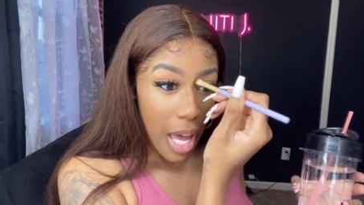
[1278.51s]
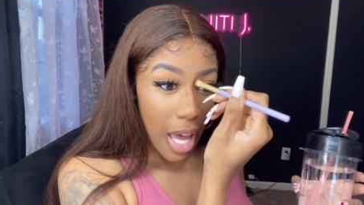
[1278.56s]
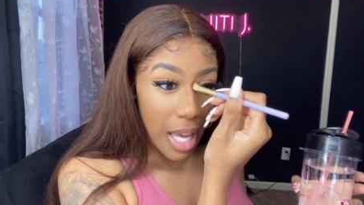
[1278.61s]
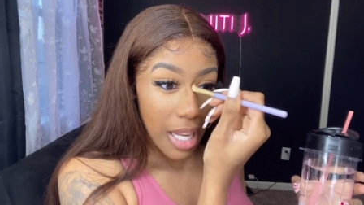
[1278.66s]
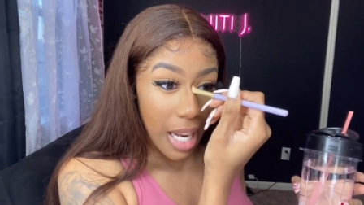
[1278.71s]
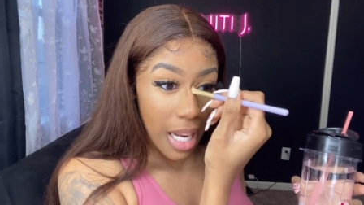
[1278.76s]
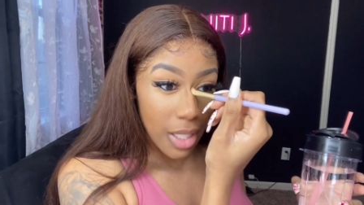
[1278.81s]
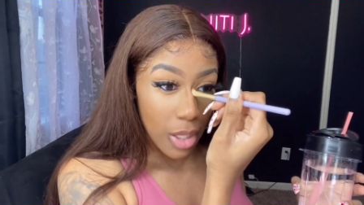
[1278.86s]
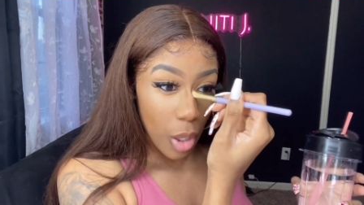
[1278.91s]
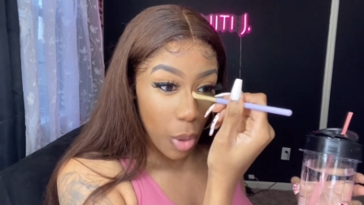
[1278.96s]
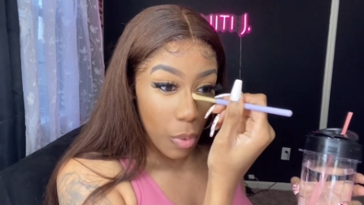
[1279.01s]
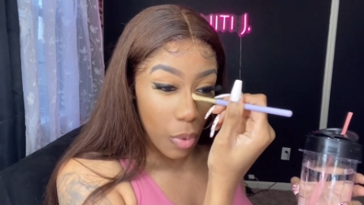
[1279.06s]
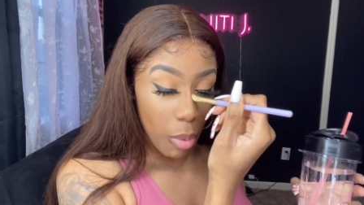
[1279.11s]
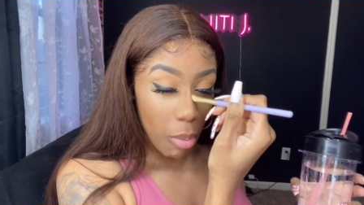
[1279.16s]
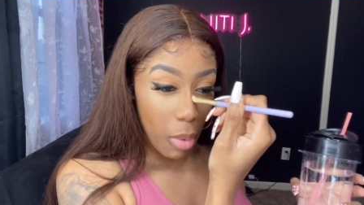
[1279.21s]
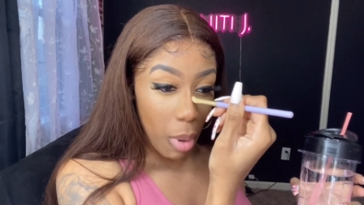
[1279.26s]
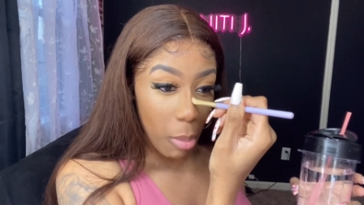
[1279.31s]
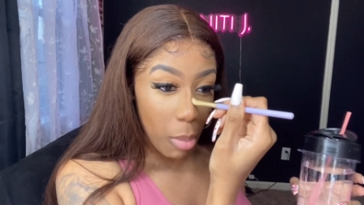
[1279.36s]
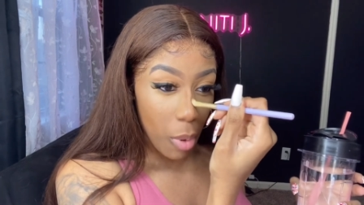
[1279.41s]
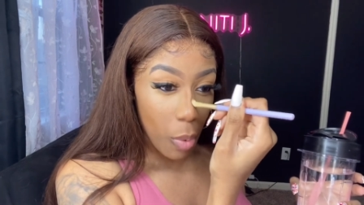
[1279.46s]
And I don't
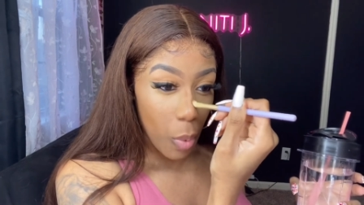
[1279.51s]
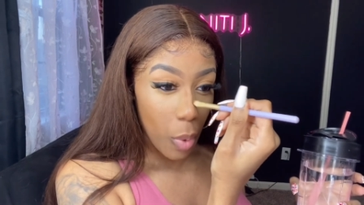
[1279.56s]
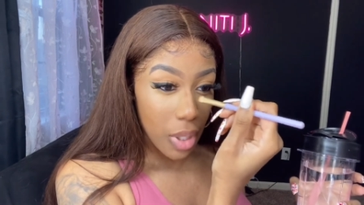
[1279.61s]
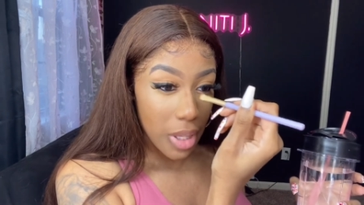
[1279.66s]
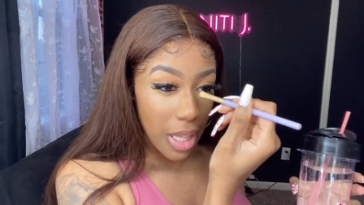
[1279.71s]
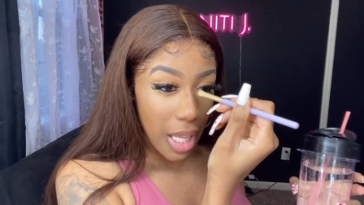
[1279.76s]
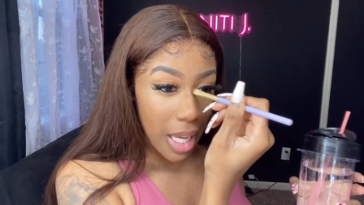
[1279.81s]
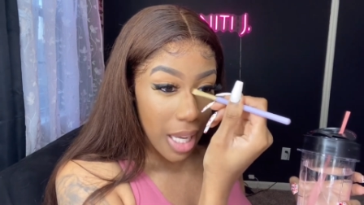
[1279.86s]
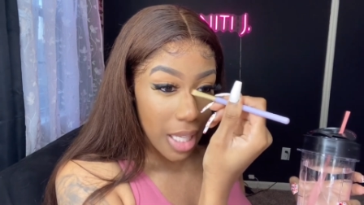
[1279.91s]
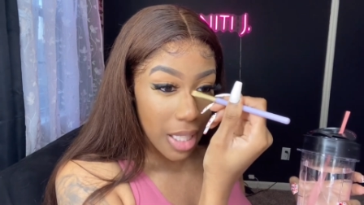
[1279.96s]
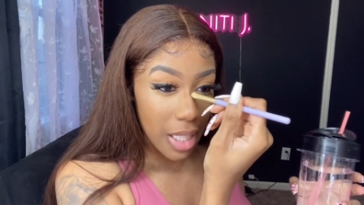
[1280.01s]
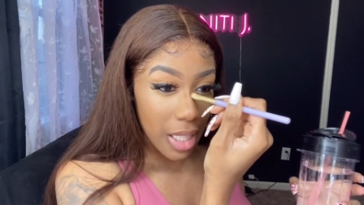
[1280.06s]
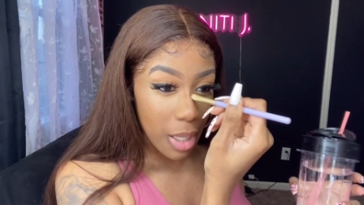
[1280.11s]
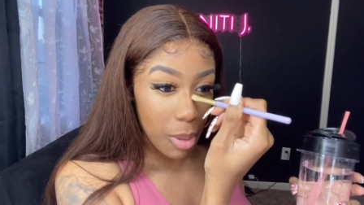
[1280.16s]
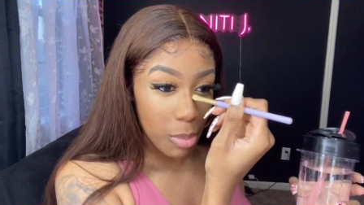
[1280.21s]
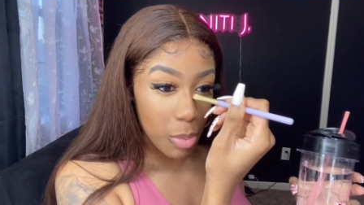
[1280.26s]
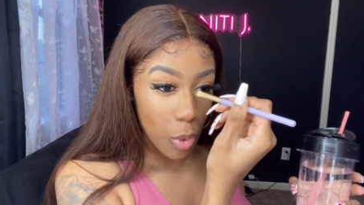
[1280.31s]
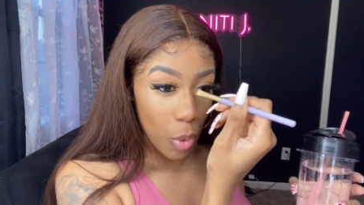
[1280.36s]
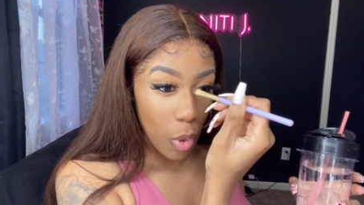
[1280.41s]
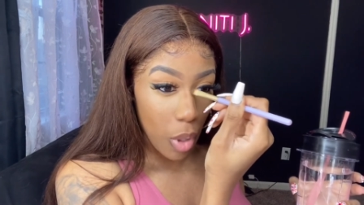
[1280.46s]
remember what they ended
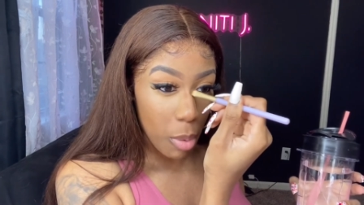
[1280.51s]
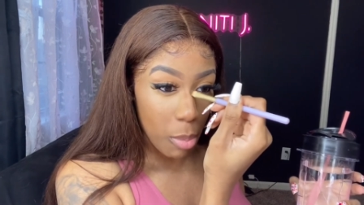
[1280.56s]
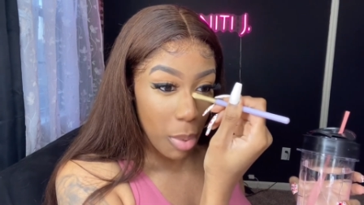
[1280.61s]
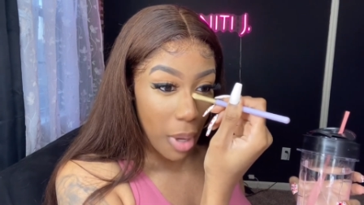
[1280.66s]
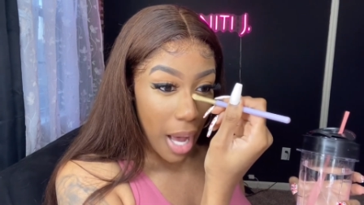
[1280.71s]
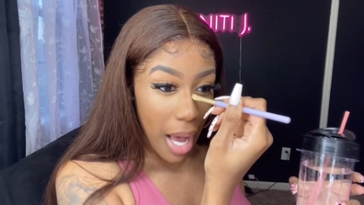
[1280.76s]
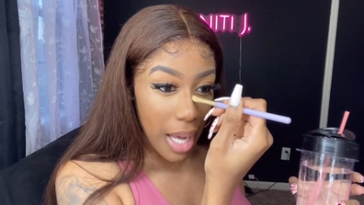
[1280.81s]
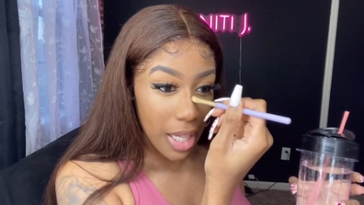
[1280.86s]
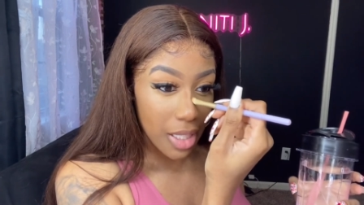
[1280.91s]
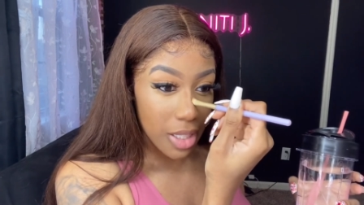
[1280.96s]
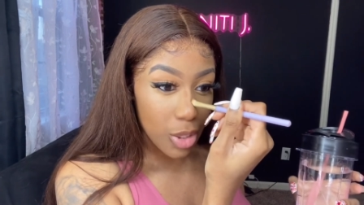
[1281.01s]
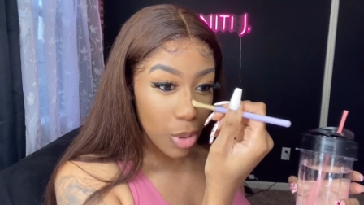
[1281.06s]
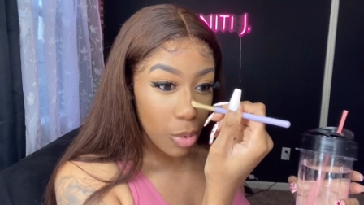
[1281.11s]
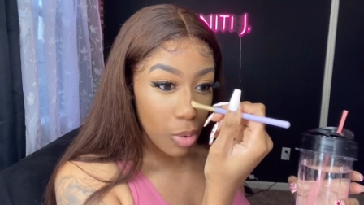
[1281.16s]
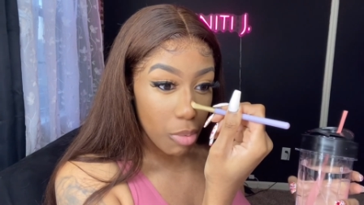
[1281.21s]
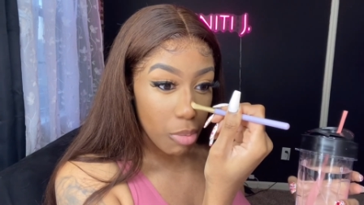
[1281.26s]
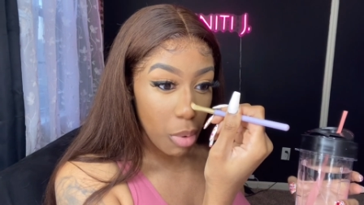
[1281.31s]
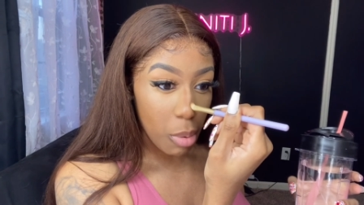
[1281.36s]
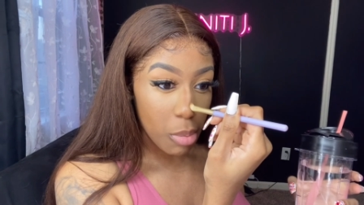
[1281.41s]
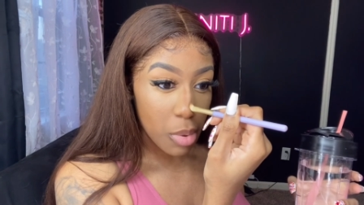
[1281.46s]
up doing, but I do
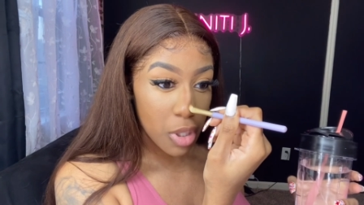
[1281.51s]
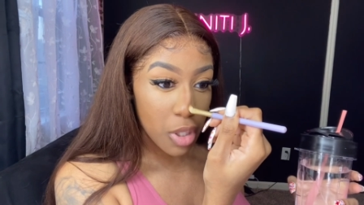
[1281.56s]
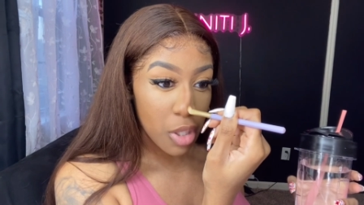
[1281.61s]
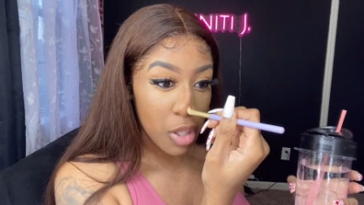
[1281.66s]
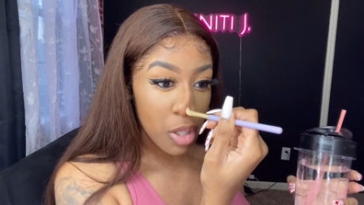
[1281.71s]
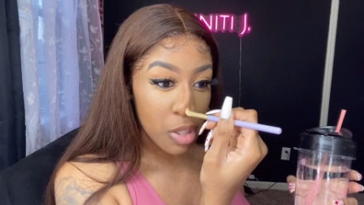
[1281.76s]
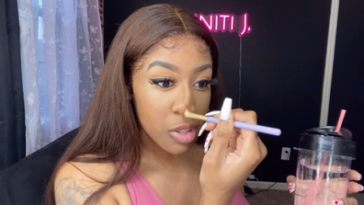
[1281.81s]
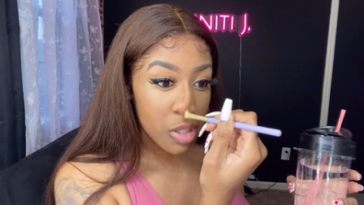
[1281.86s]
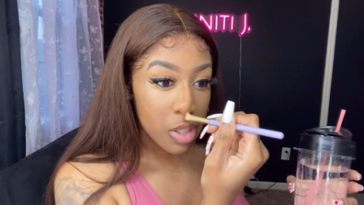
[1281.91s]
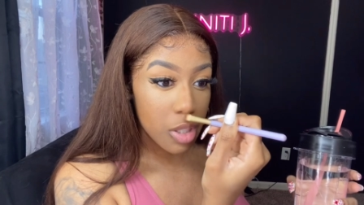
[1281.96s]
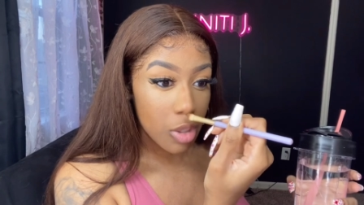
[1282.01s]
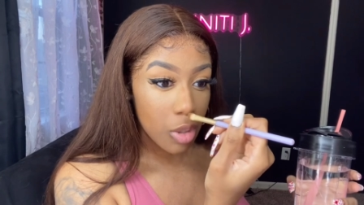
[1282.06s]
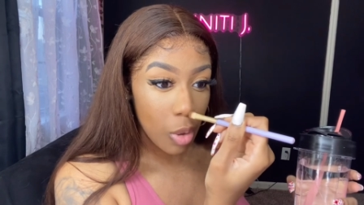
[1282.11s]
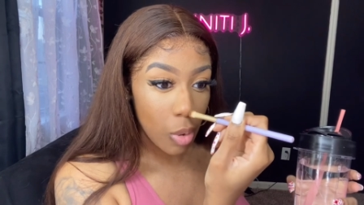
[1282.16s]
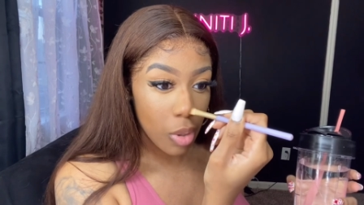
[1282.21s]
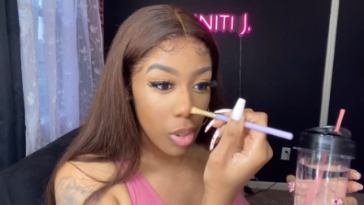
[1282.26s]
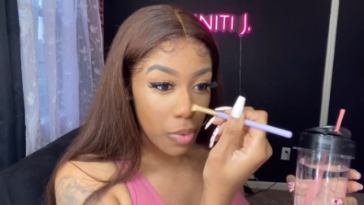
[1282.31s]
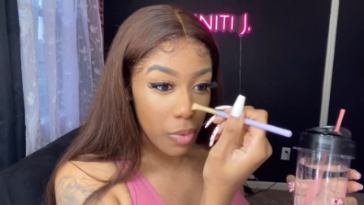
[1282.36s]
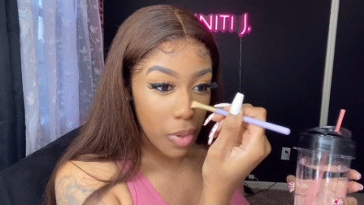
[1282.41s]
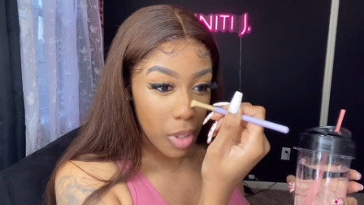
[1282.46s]
remember the girl just
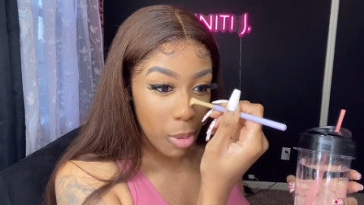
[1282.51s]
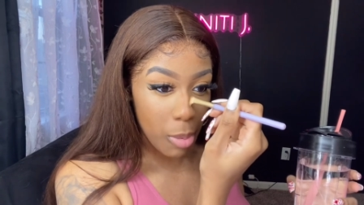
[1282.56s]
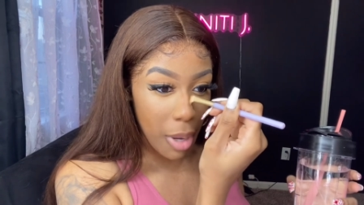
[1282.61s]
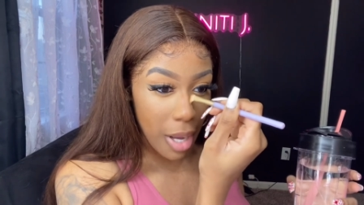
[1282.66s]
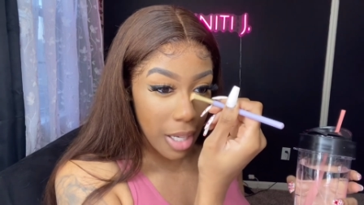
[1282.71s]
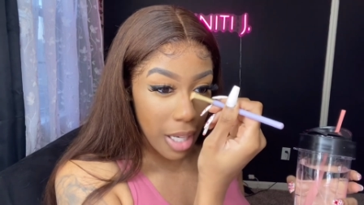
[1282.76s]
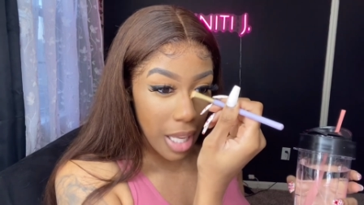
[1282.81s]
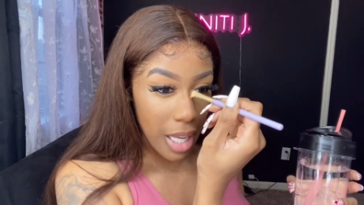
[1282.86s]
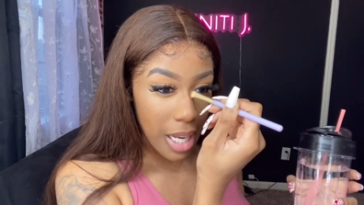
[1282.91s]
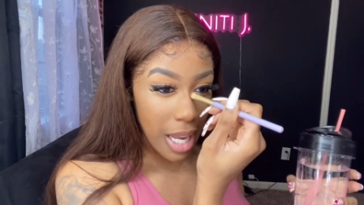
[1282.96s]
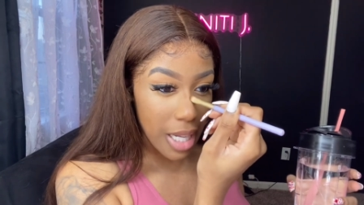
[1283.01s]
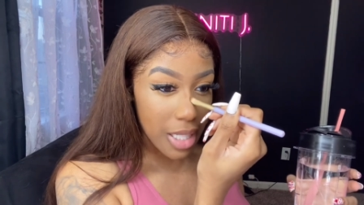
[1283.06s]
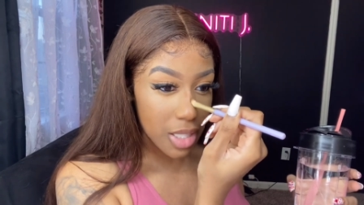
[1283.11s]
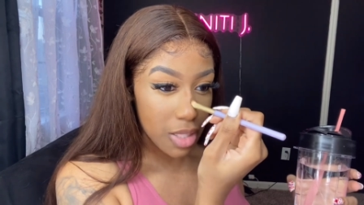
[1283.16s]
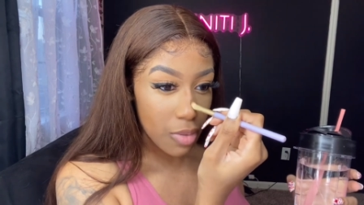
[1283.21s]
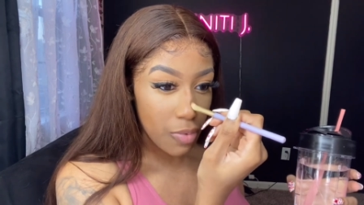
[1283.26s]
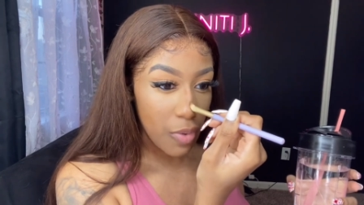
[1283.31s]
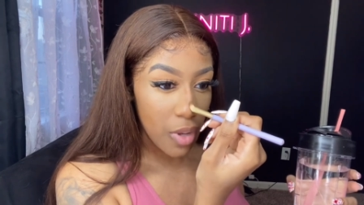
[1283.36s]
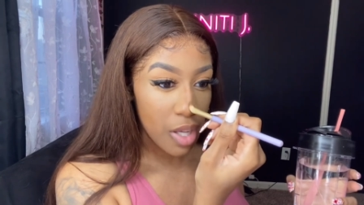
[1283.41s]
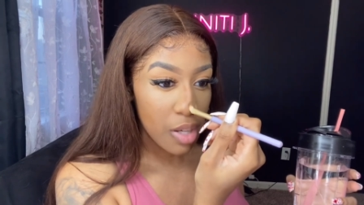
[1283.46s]
throwing a fit about it, and I
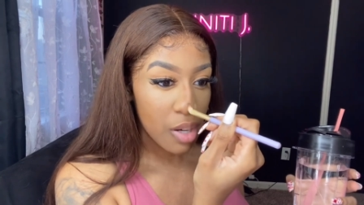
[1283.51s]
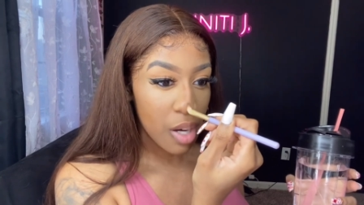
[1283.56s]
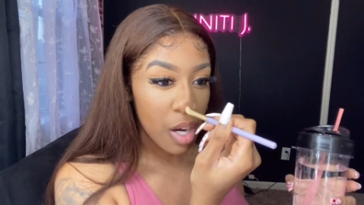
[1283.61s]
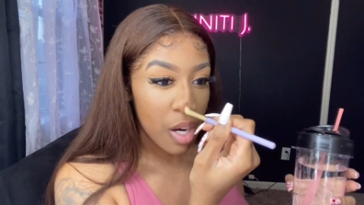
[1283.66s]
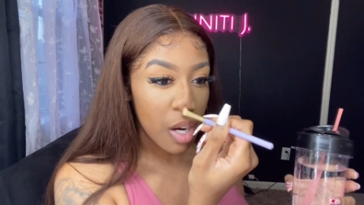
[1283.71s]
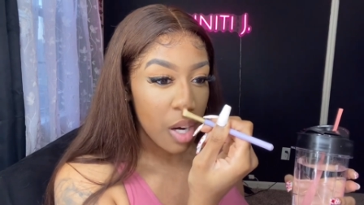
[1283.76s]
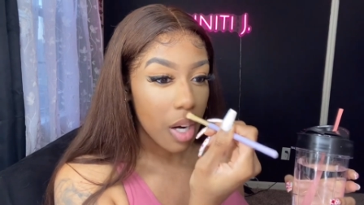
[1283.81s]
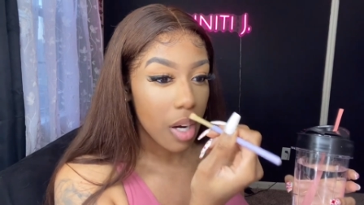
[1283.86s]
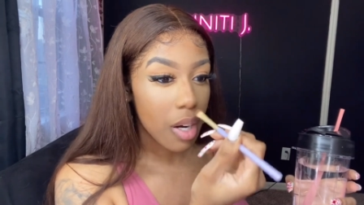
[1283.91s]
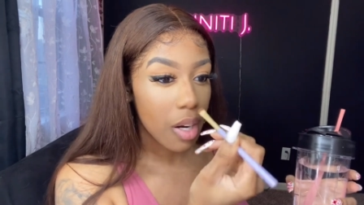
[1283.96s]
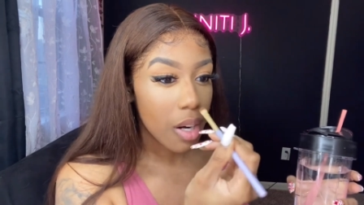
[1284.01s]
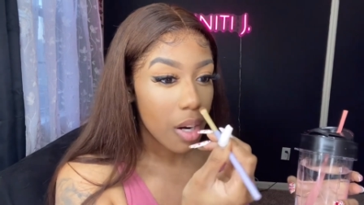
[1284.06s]
just felt her.